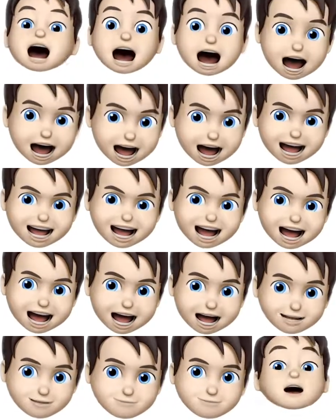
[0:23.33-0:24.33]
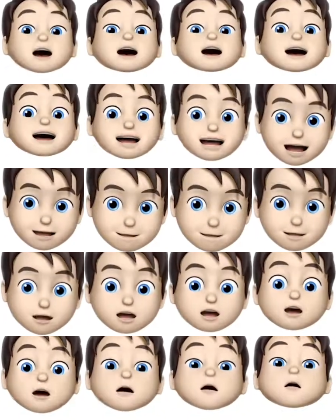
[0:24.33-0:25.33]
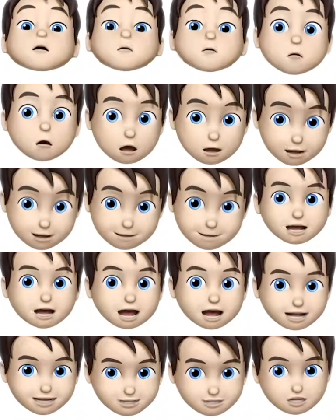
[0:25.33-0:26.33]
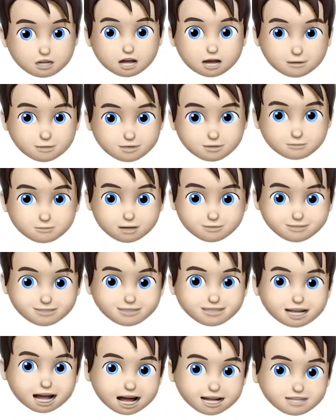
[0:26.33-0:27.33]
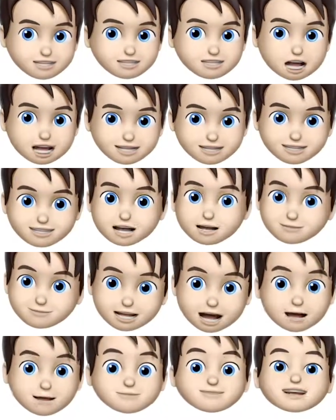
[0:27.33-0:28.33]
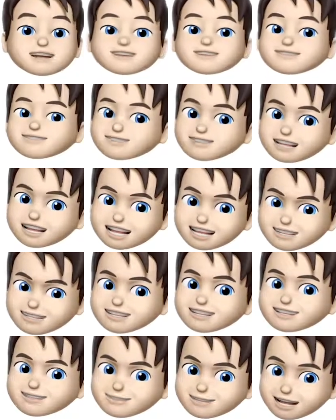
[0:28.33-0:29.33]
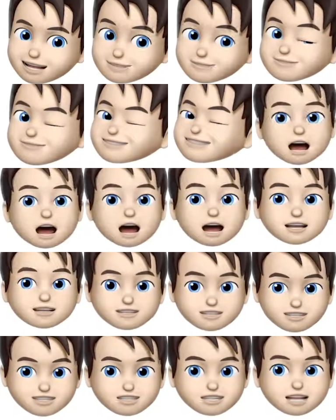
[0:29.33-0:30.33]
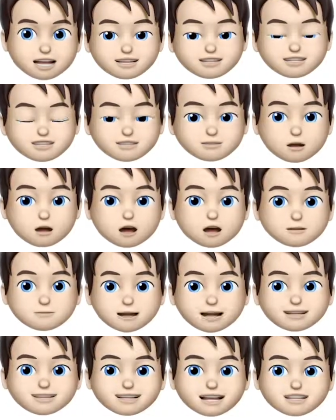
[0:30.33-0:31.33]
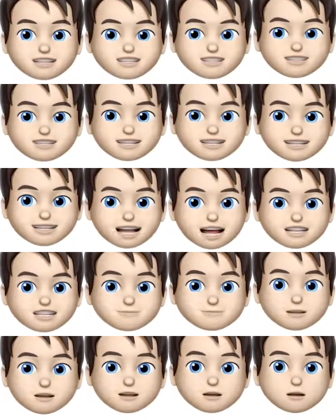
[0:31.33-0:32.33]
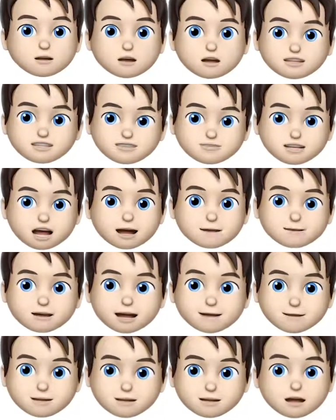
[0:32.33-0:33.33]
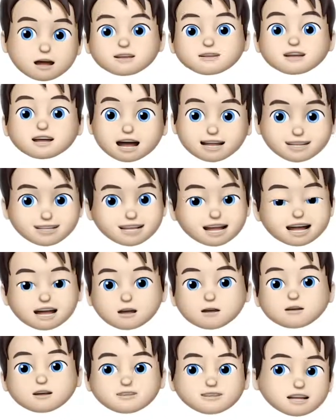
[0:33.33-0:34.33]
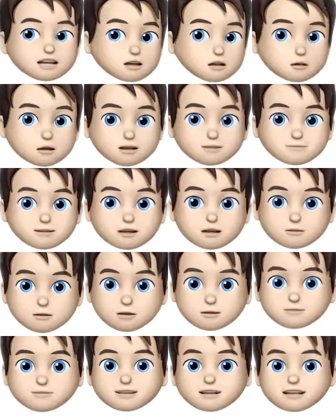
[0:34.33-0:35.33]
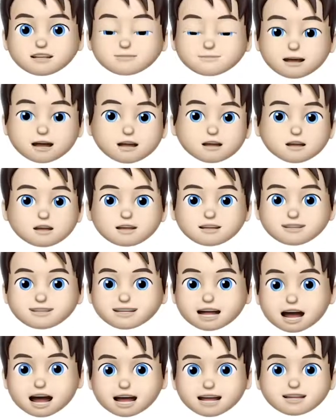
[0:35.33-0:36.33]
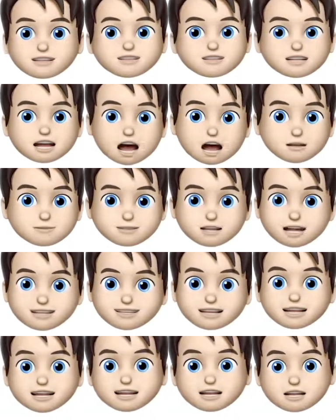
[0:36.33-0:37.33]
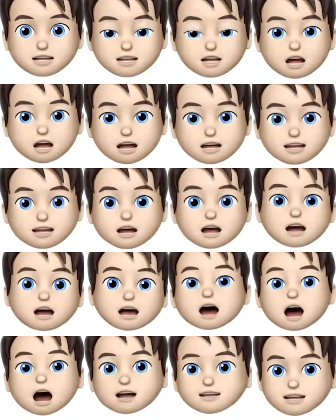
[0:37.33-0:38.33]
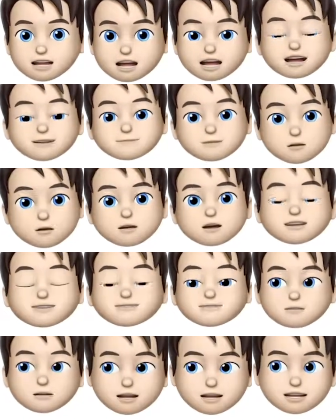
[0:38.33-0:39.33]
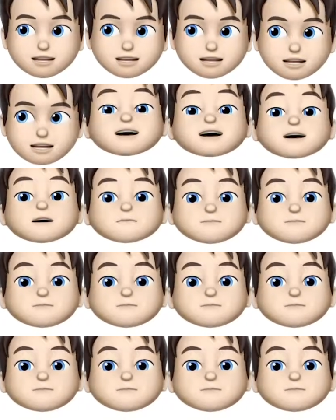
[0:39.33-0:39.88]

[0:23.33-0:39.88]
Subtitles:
I have. Number 1. I start out with a rough sketch and sometimes very rough. I usually like to do all my sketches in a sketchbook or on scrap paper. Then I scan it or take a quick photo of it depending on the size and how fast I need it done, and then import it for inking.